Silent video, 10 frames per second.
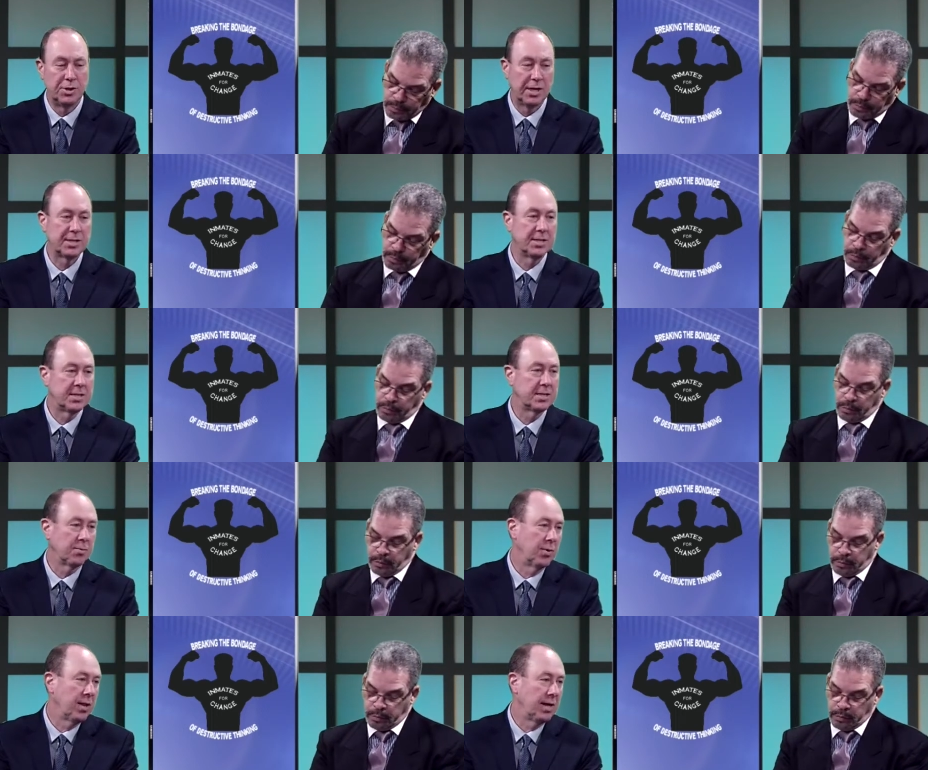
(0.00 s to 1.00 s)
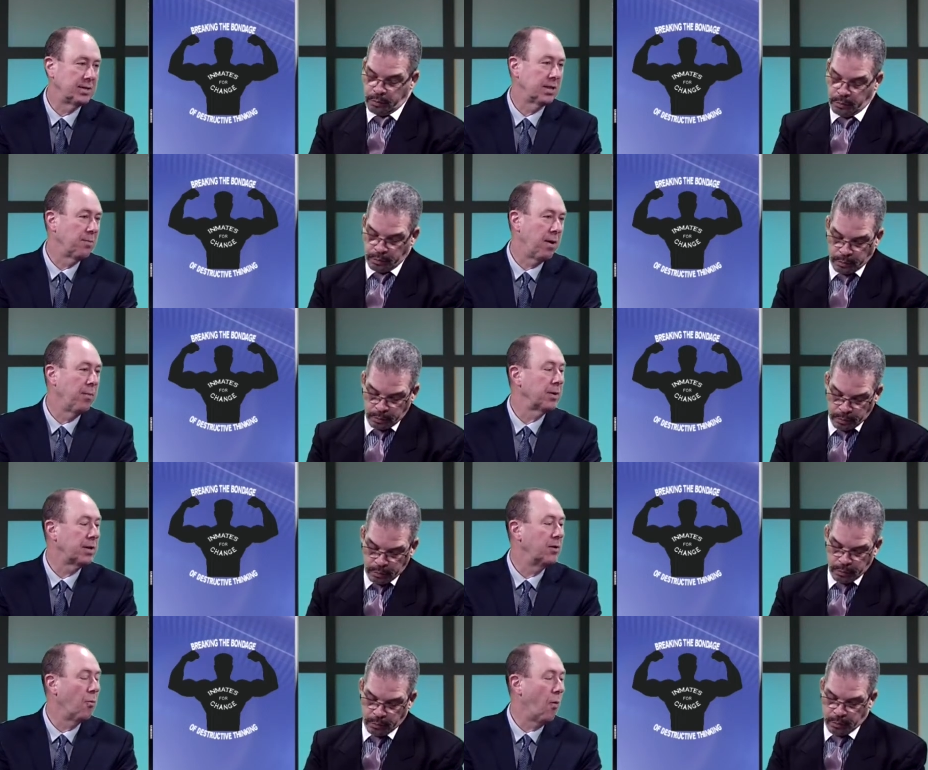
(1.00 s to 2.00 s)
Speaker 1: justice system realized that the public
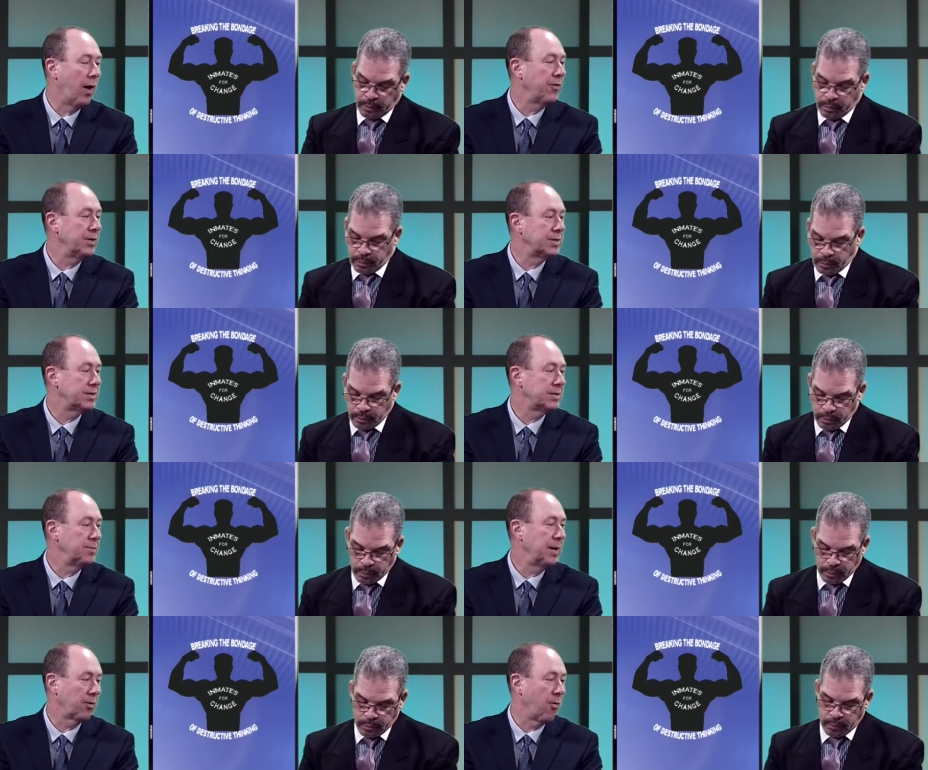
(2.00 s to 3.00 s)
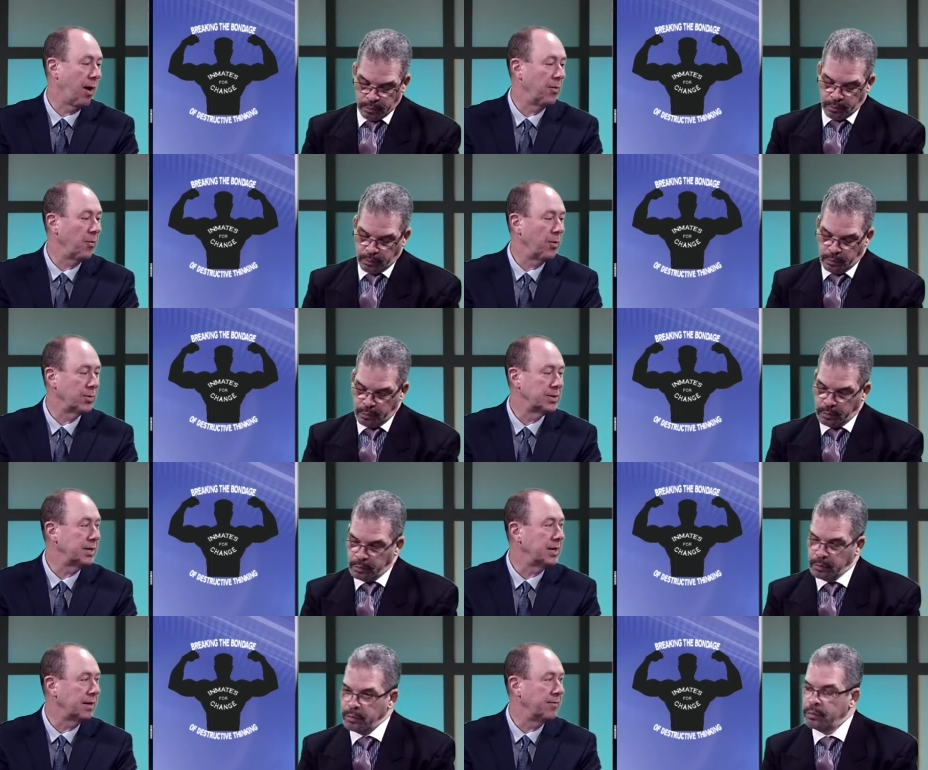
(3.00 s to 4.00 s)
didn't want this to be a crime that we were
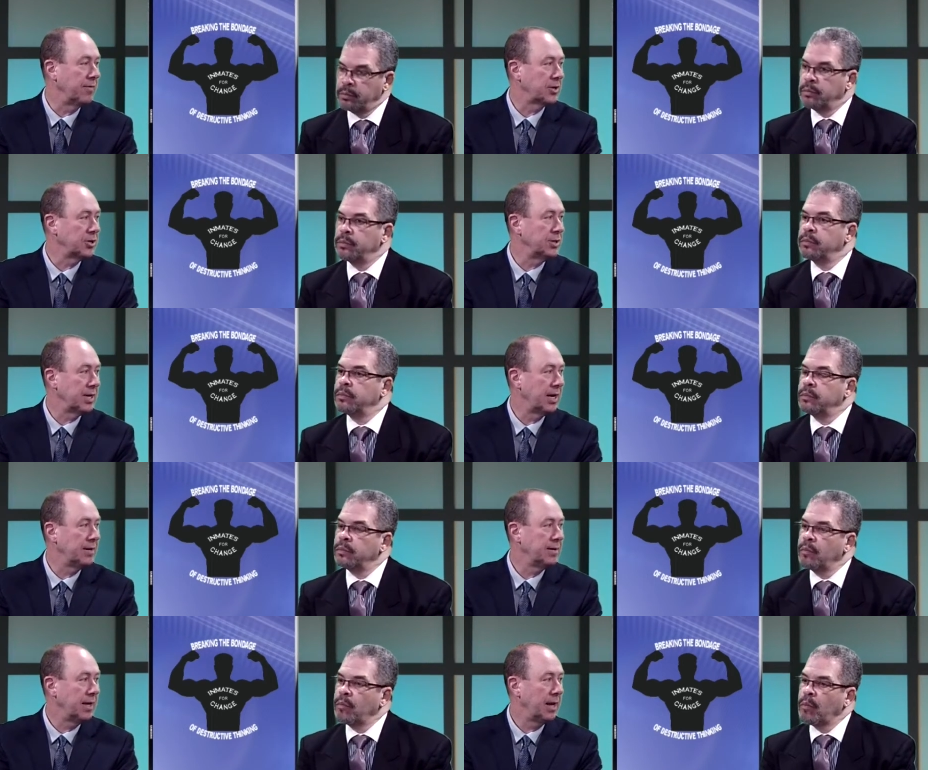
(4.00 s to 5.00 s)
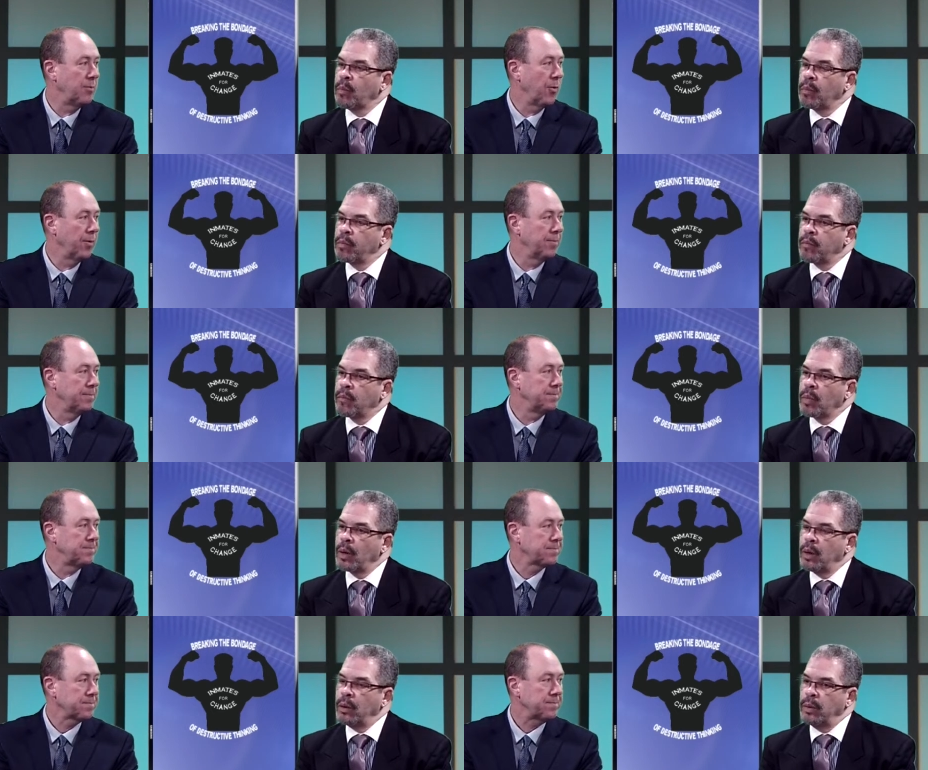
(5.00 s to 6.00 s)
seeking convictions on anymore.
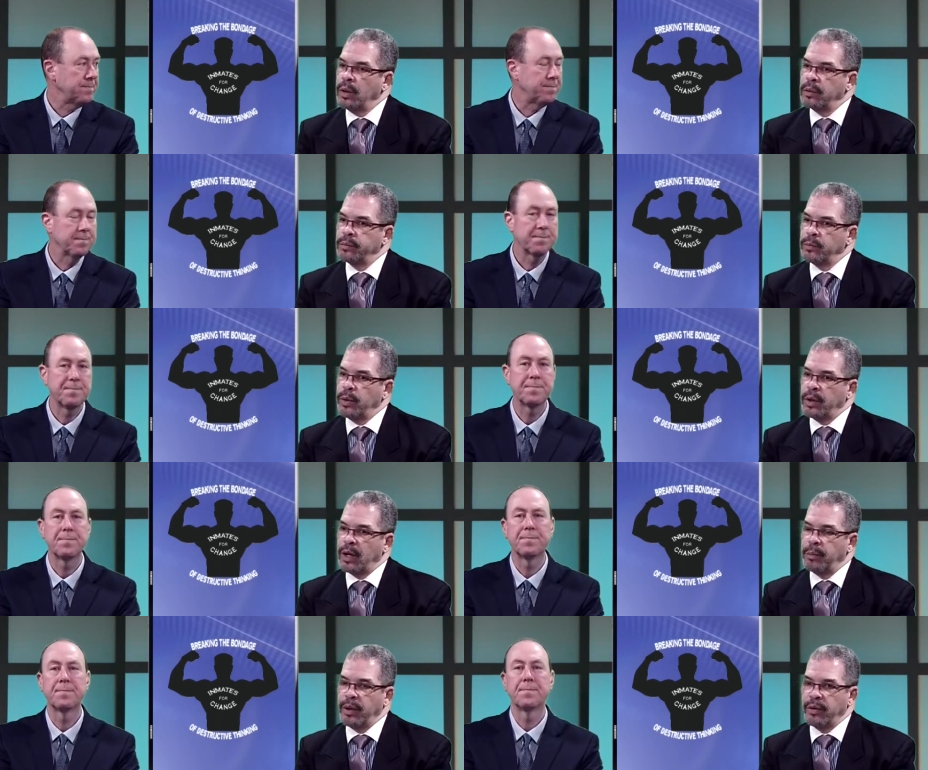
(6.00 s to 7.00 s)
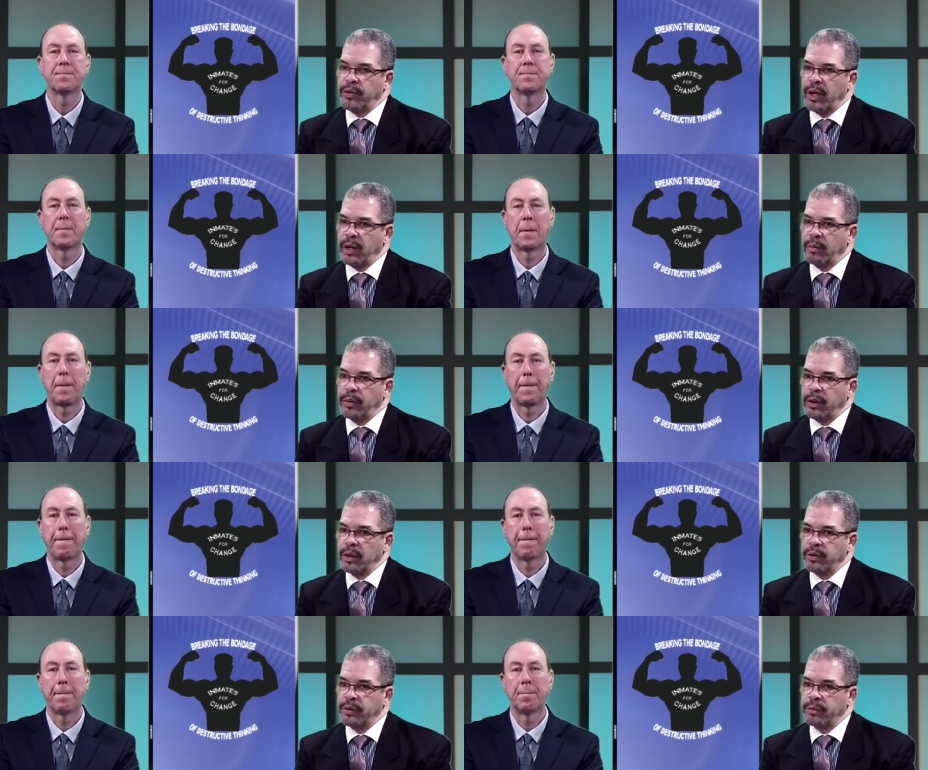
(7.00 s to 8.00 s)
Speaker 2: Well, with that being said,
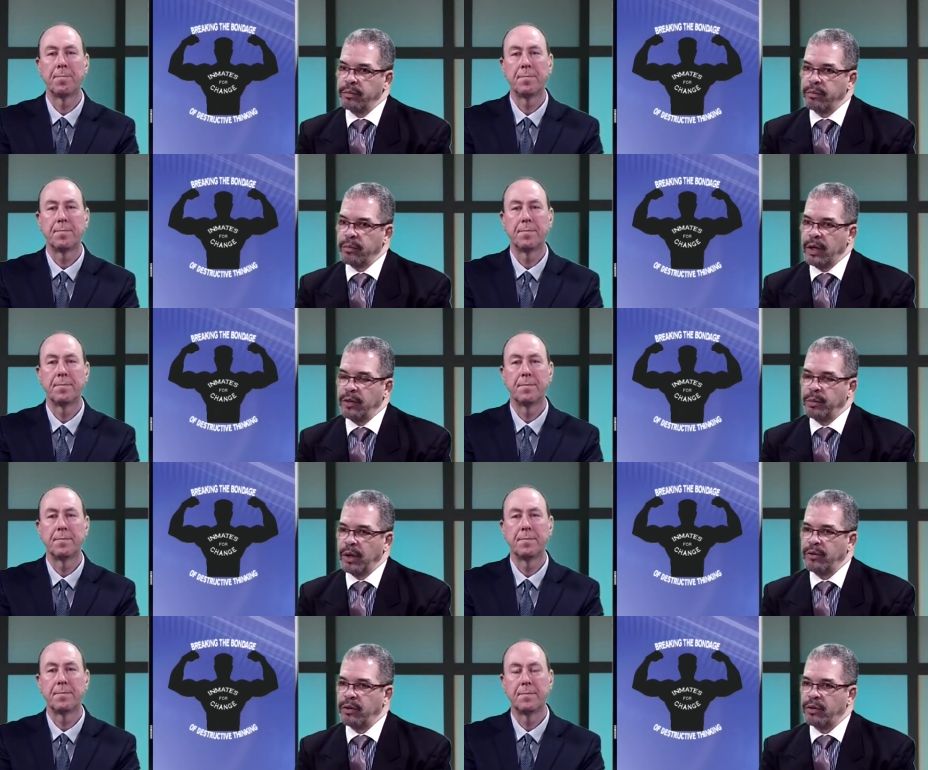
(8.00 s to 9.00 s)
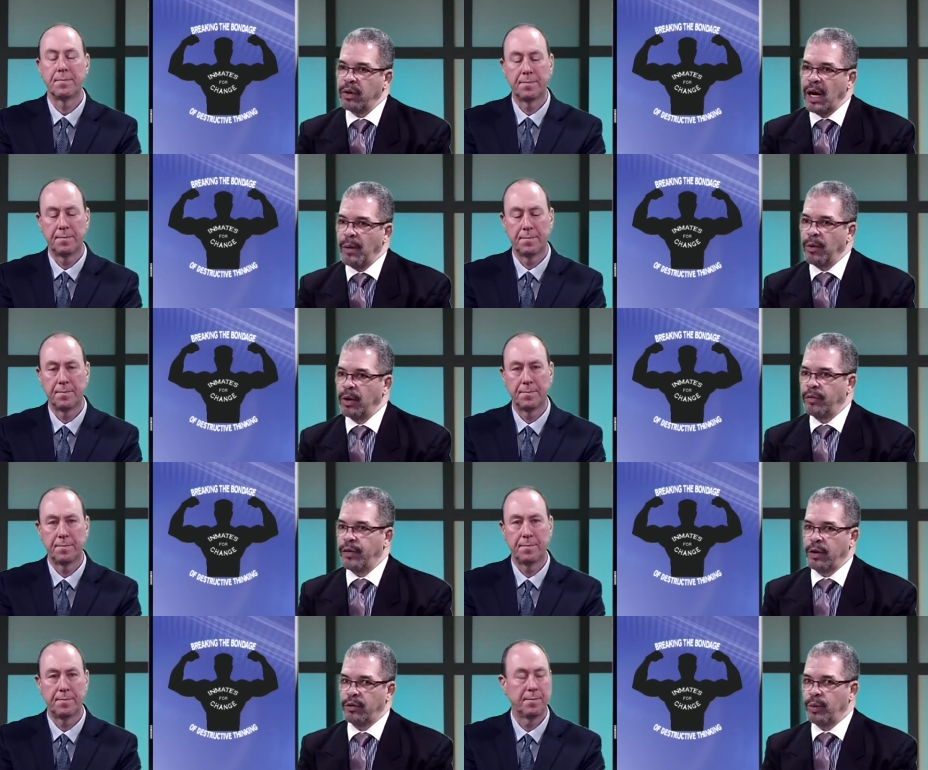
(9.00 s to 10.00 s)
because as much as I want to
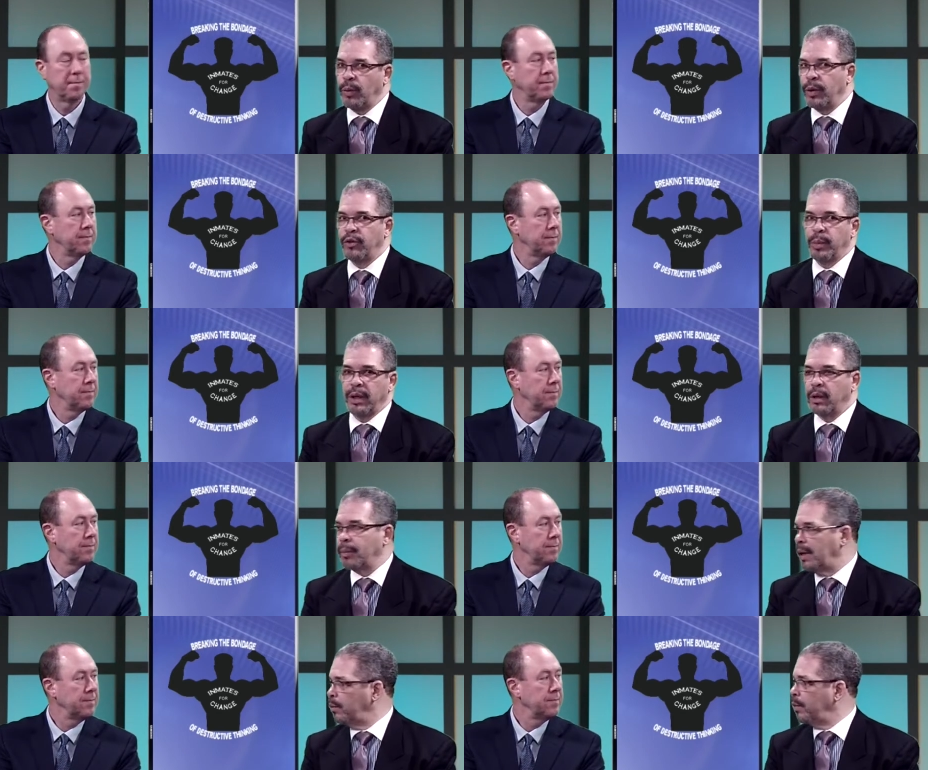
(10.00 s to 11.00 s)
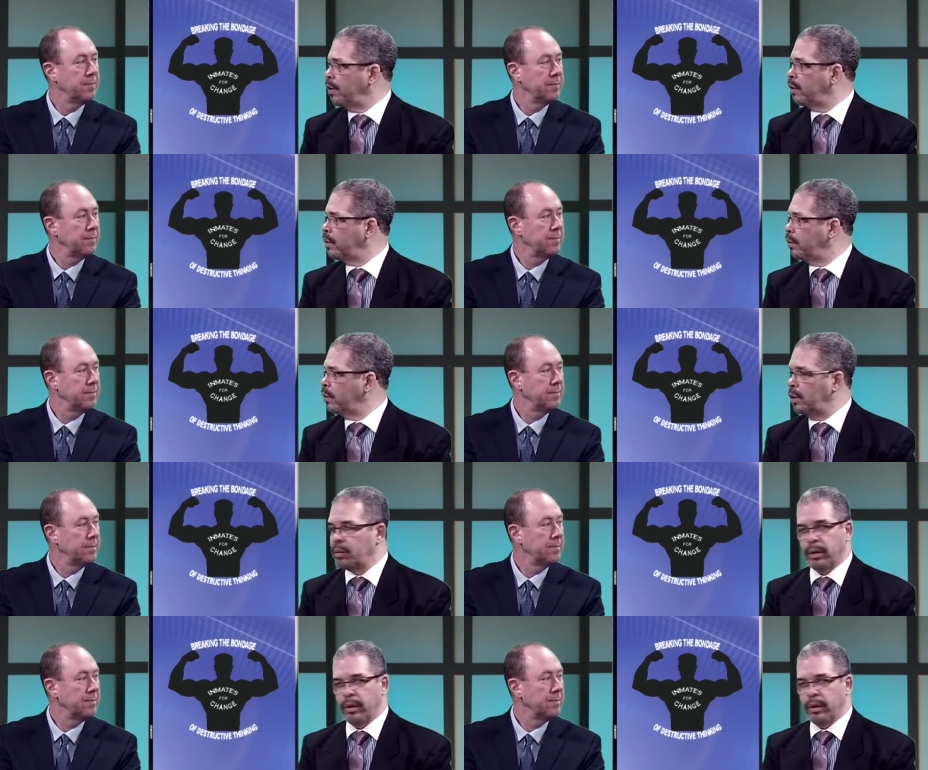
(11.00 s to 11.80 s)
finish what we're speaking about with, mm-hmm.